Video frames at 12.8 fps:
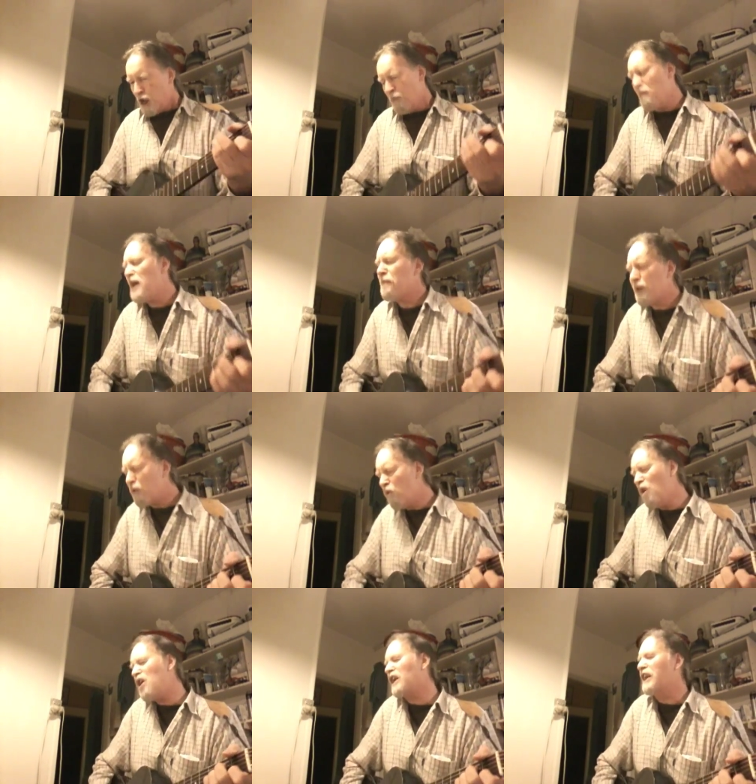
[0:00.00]
You may be
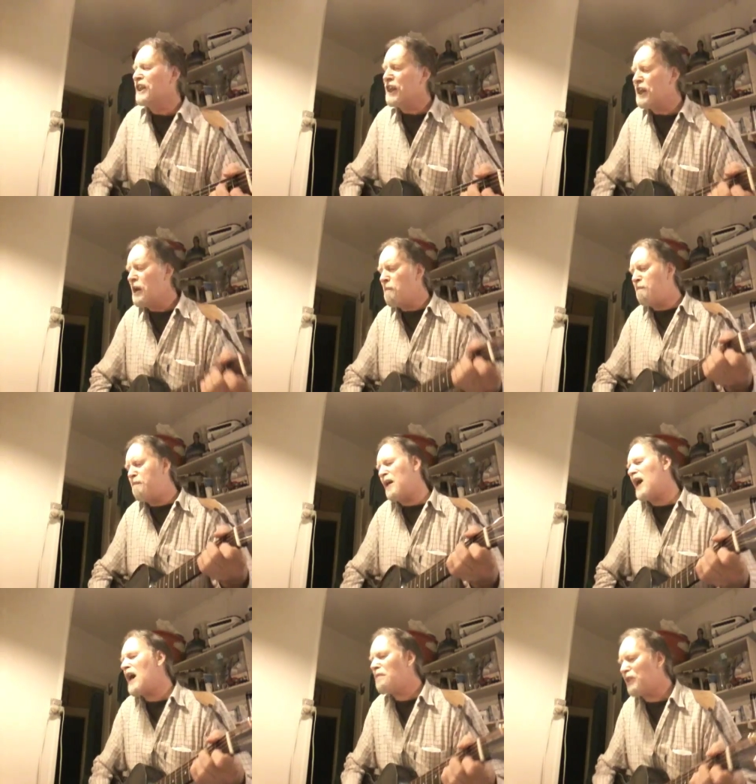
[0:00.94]
working in a
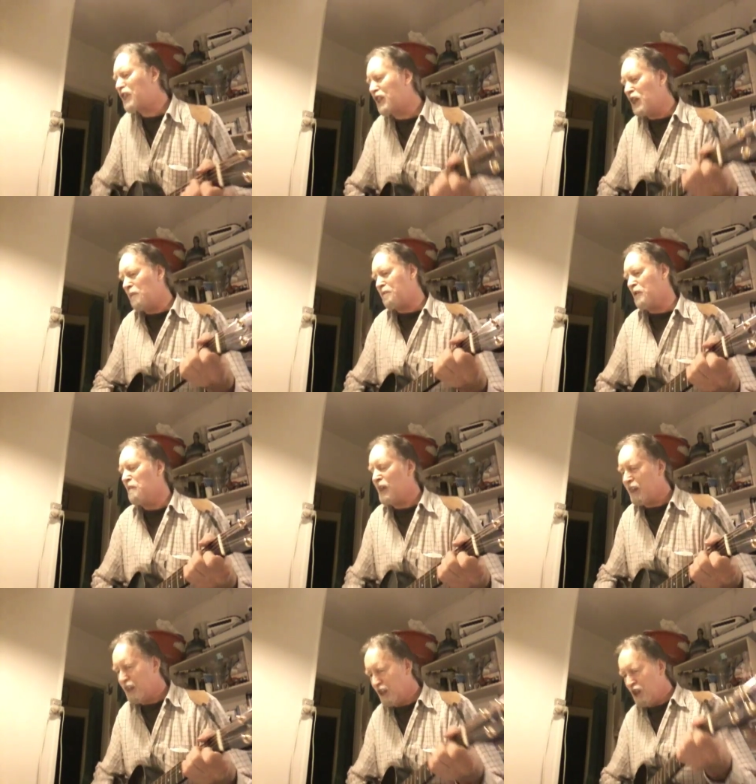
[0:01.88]
barbershop, you
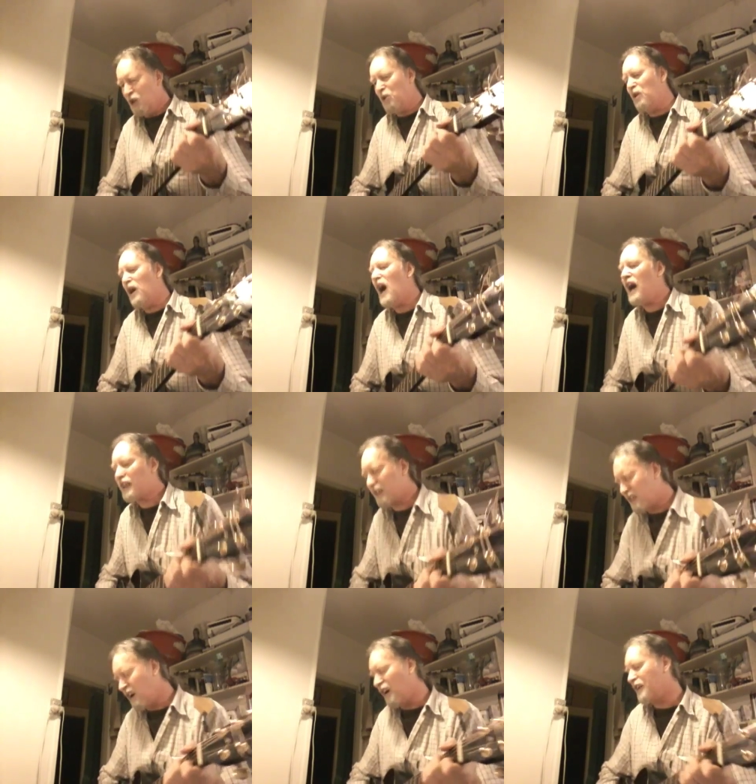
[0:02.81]
may know how to
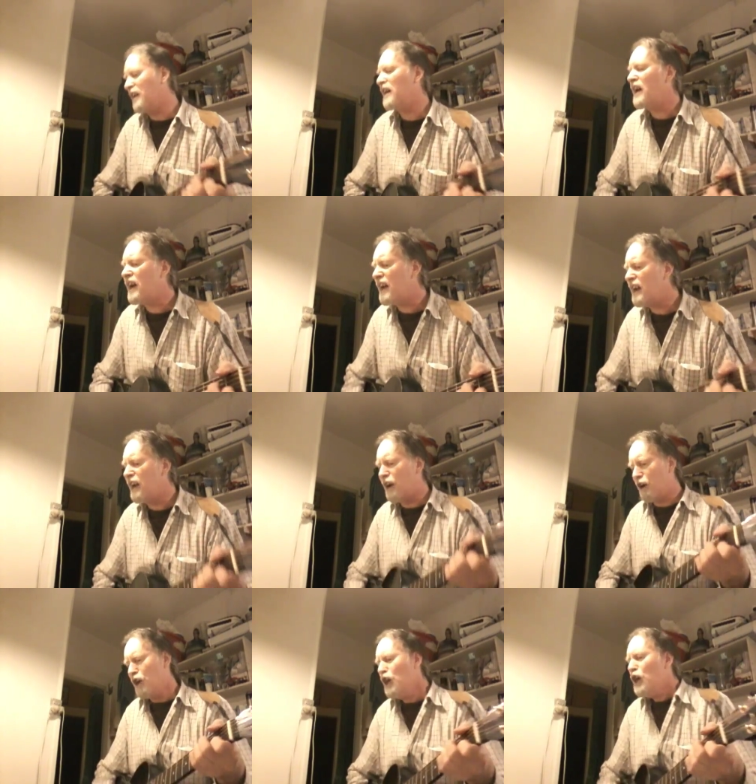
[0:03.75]
cut
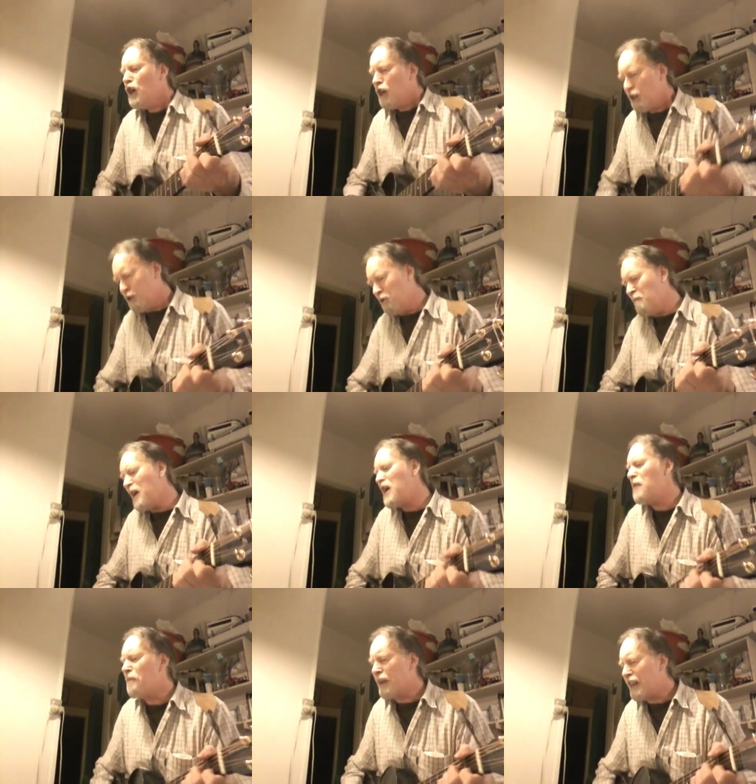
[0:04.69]
hair. You
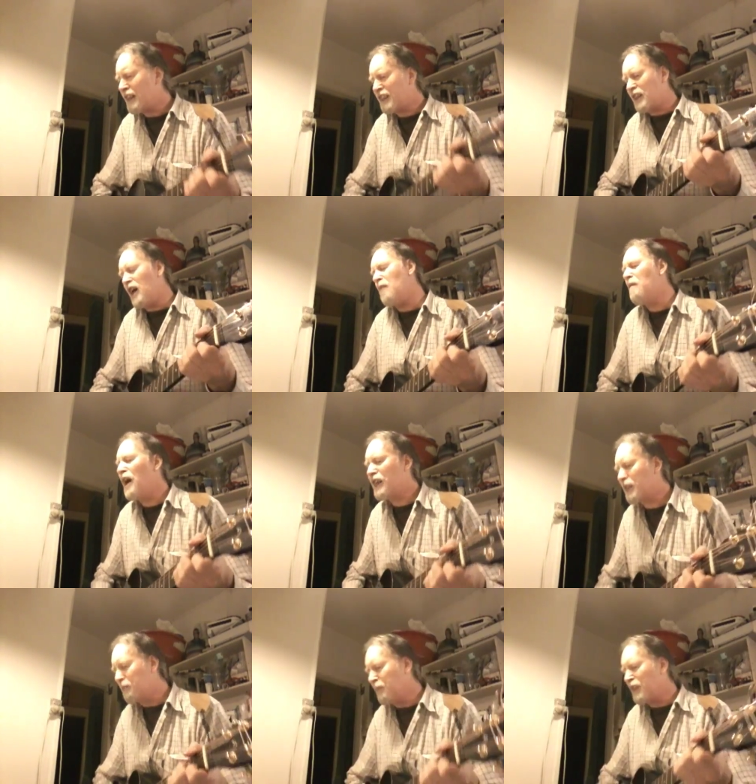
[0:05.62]
may be
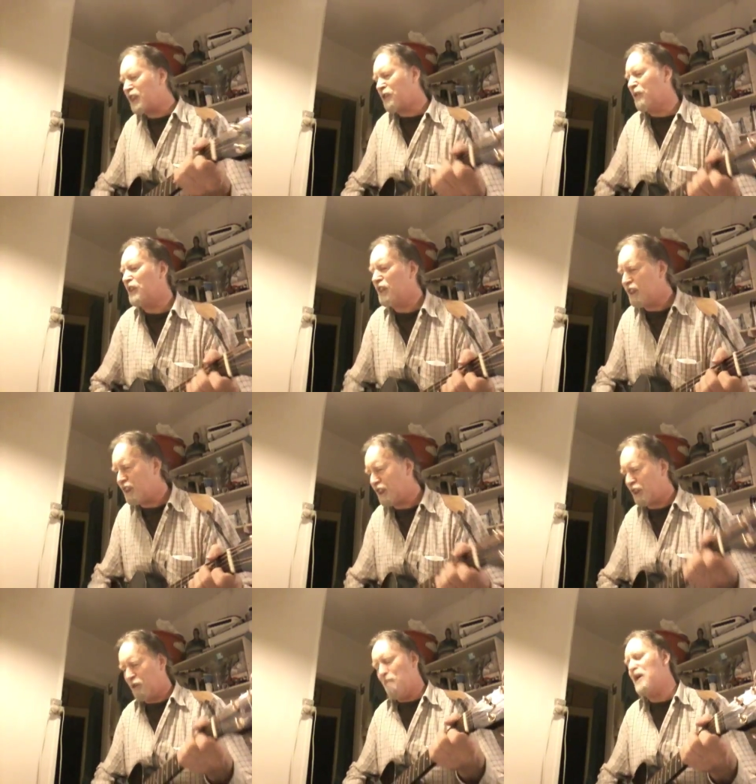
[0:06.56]
somebody's
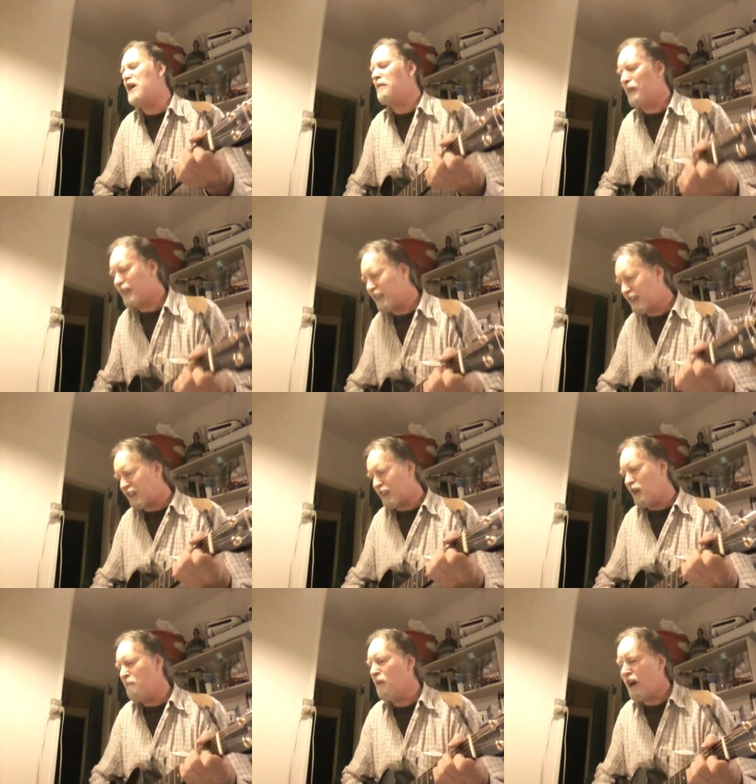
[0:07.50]
mistress, you may be
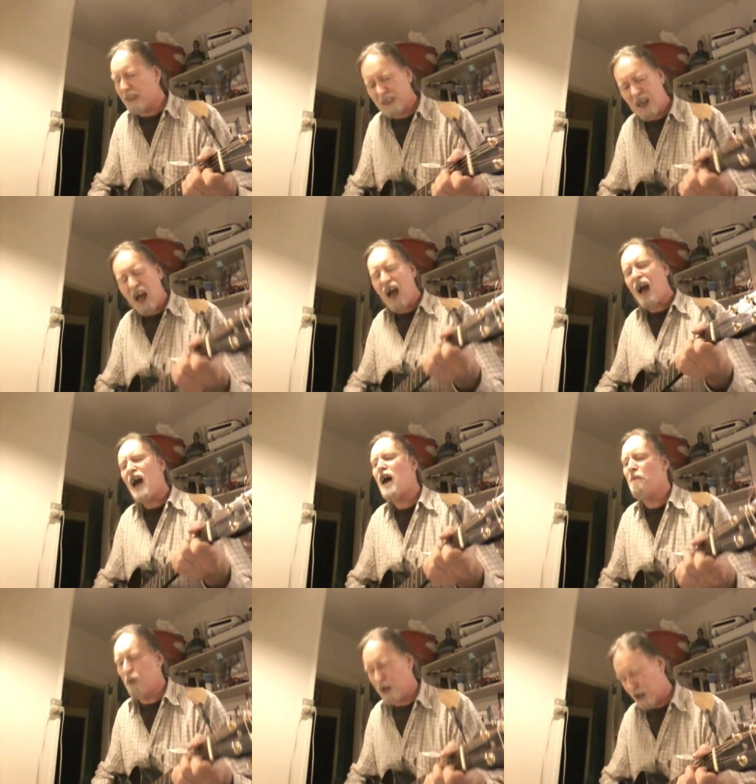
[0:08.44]
somebody's
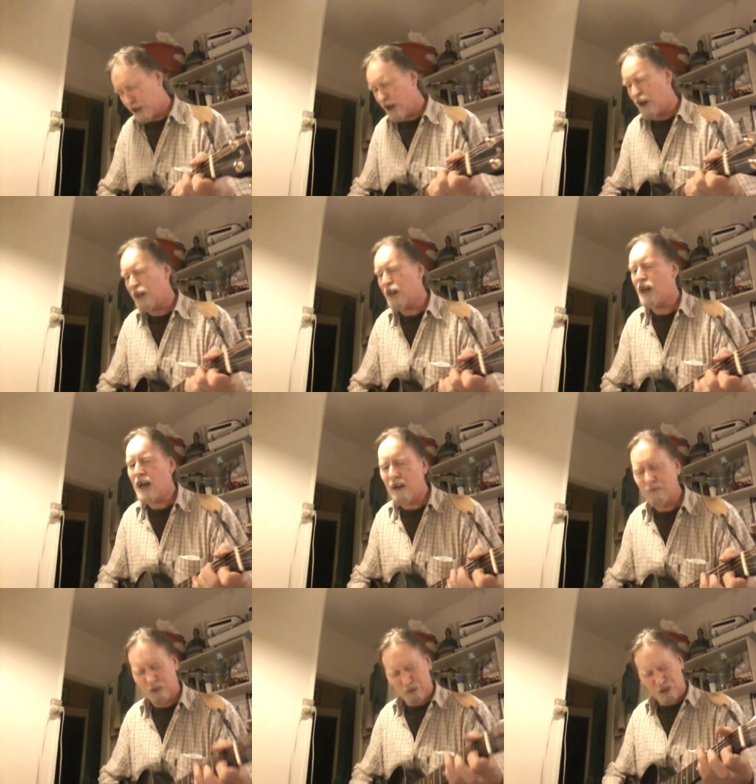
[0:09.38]
high, but you're gonna
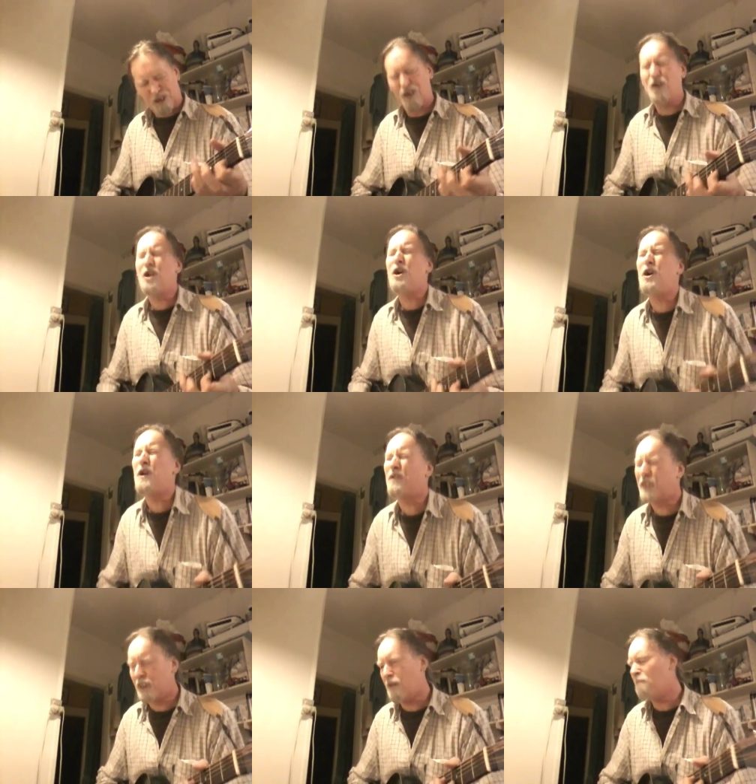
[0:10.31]
have to
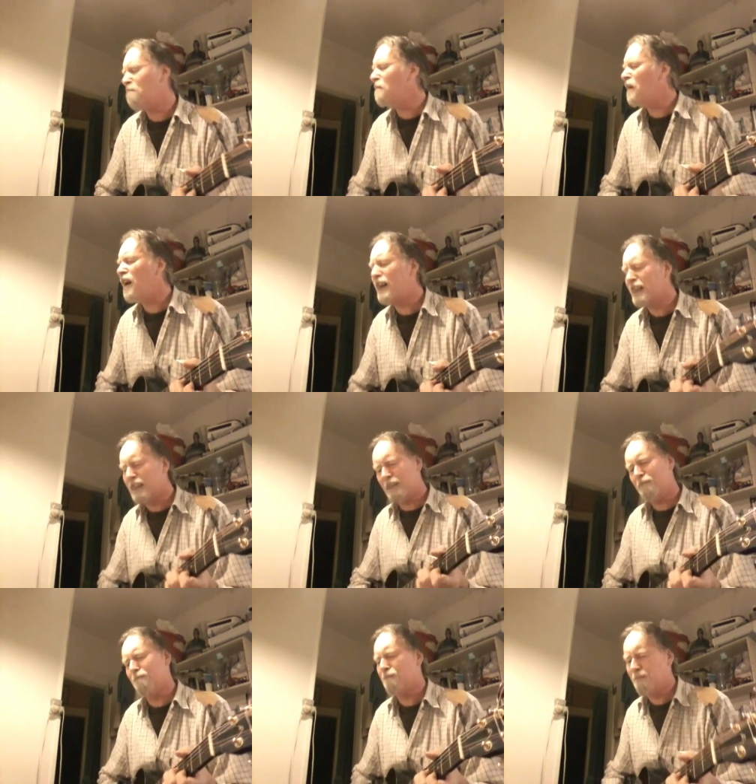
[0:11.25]
serve
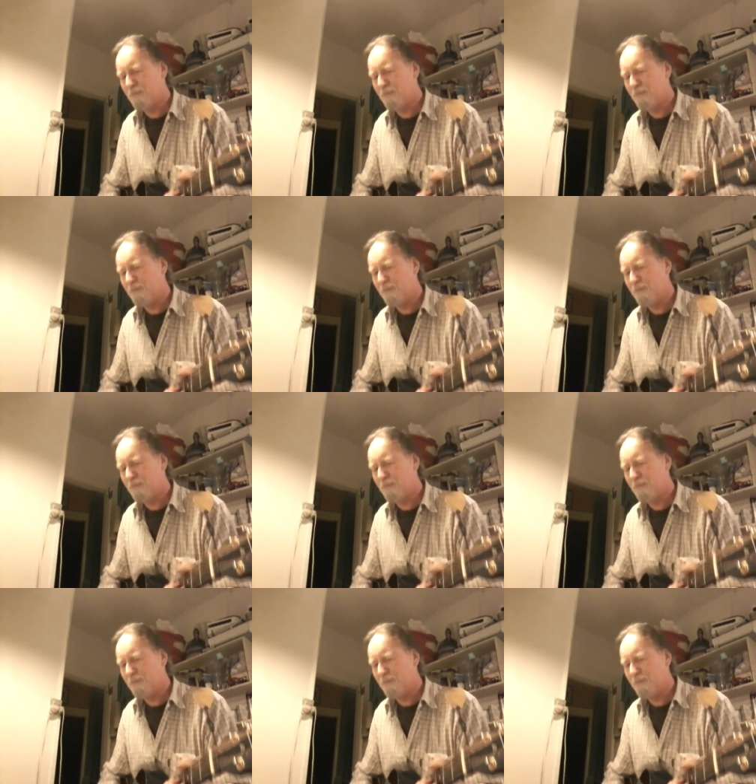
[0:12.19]
somebody.